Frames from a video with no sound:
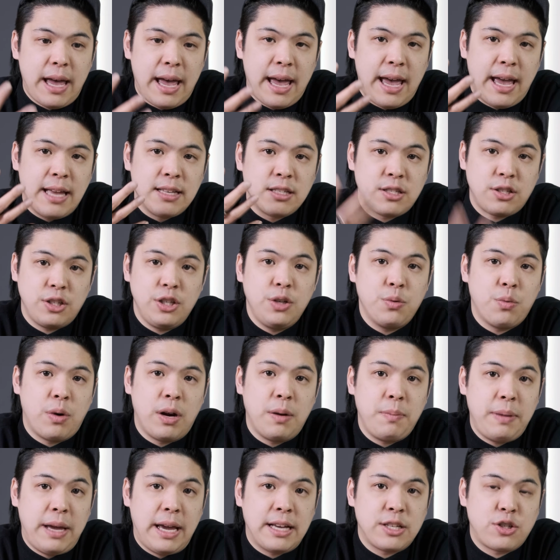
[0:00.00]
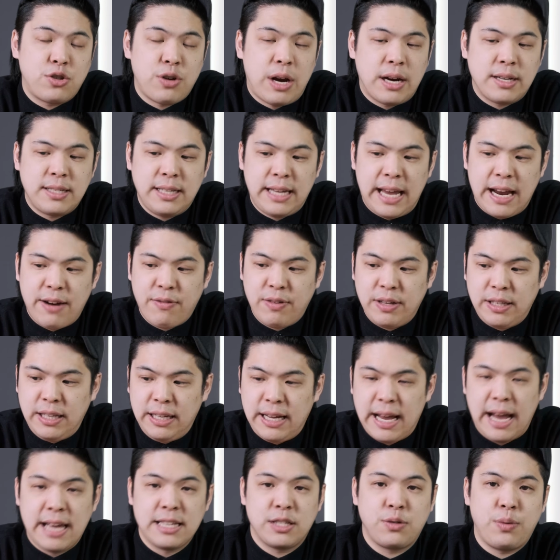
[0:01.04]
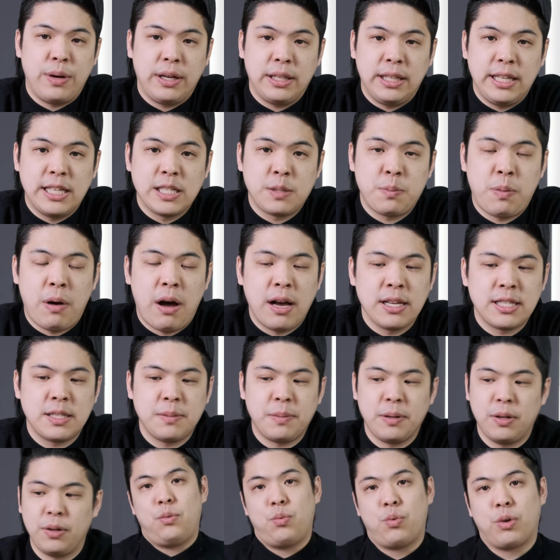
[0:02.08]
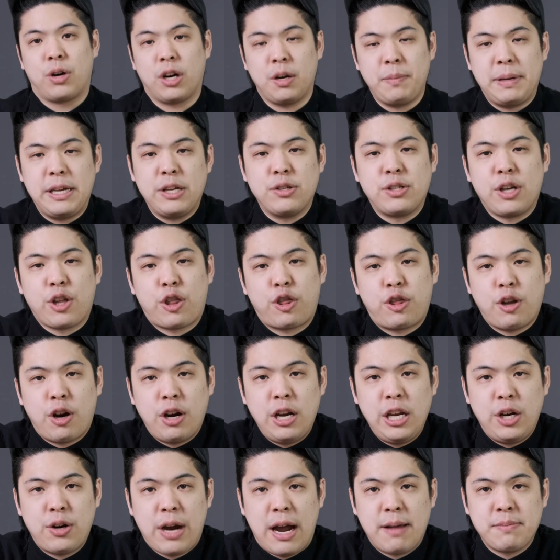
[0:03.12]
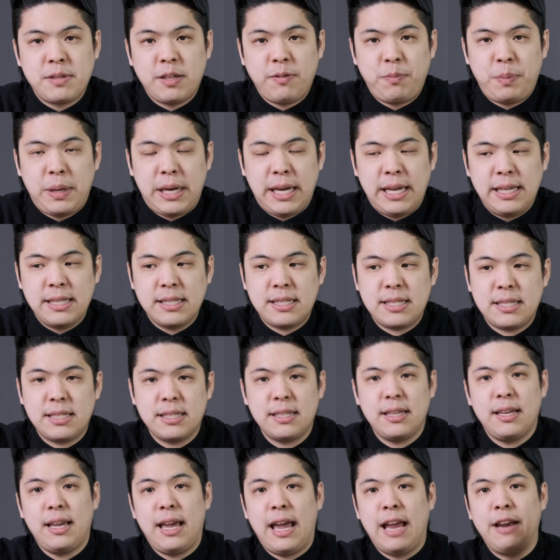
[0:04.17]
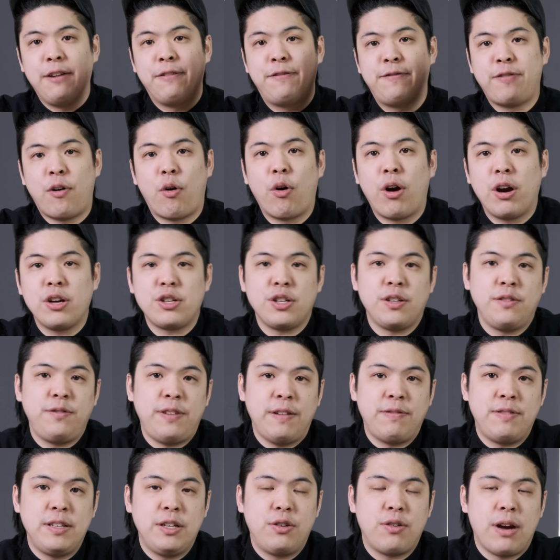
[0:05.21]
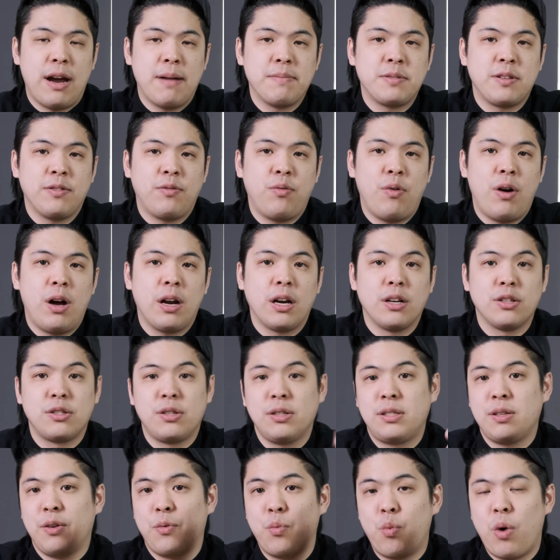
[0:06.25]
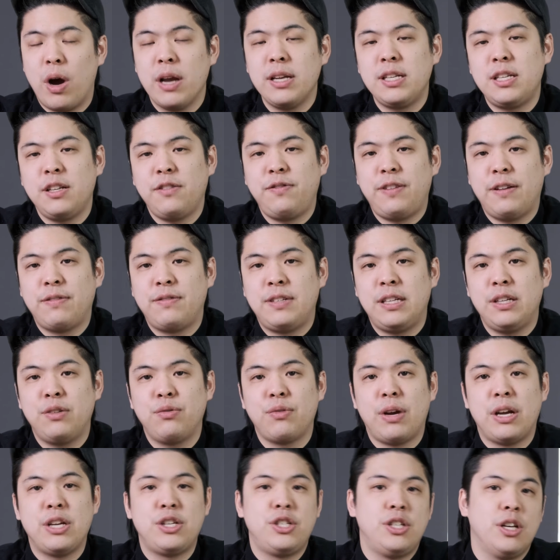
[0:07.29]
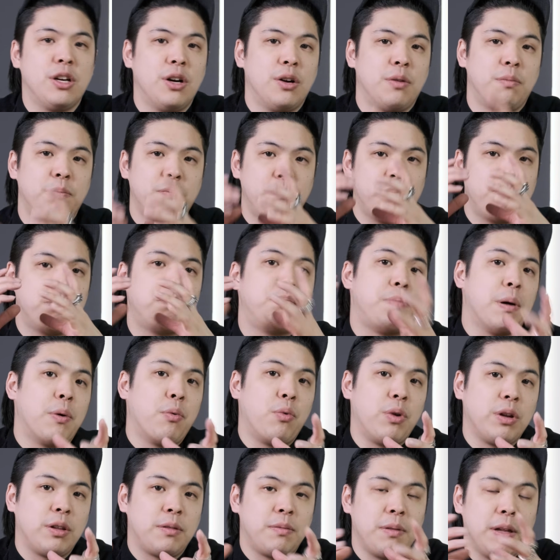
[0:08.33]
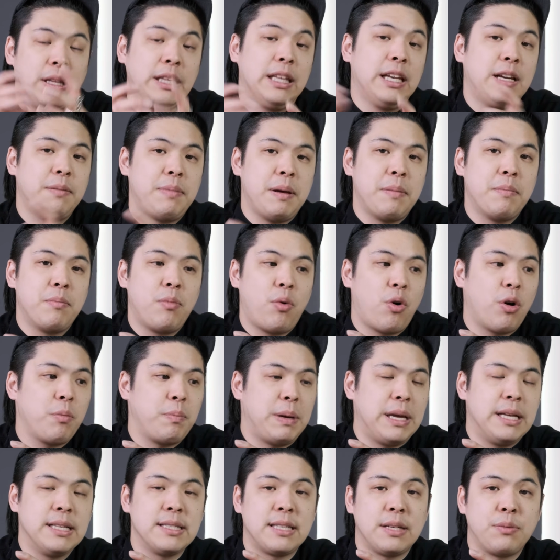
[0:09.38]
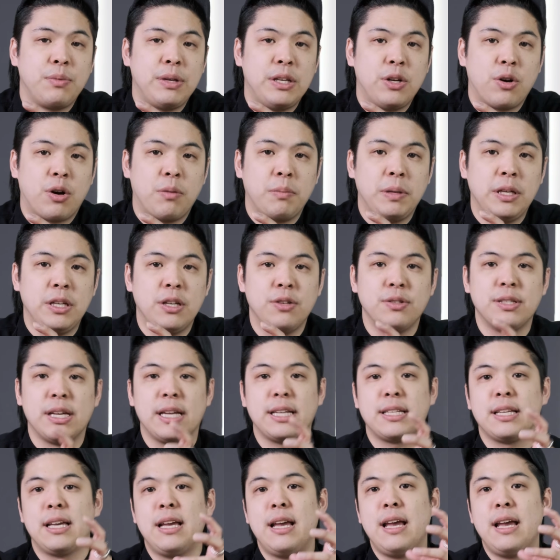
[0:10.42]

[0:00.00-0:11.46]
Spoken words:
And so you want to be extracting everything as quickly as possible. We're going to be using 30 grams of beans and 450 grams of water. So it's a 1:15 ratio, but with a little bit more beans than we normally use it.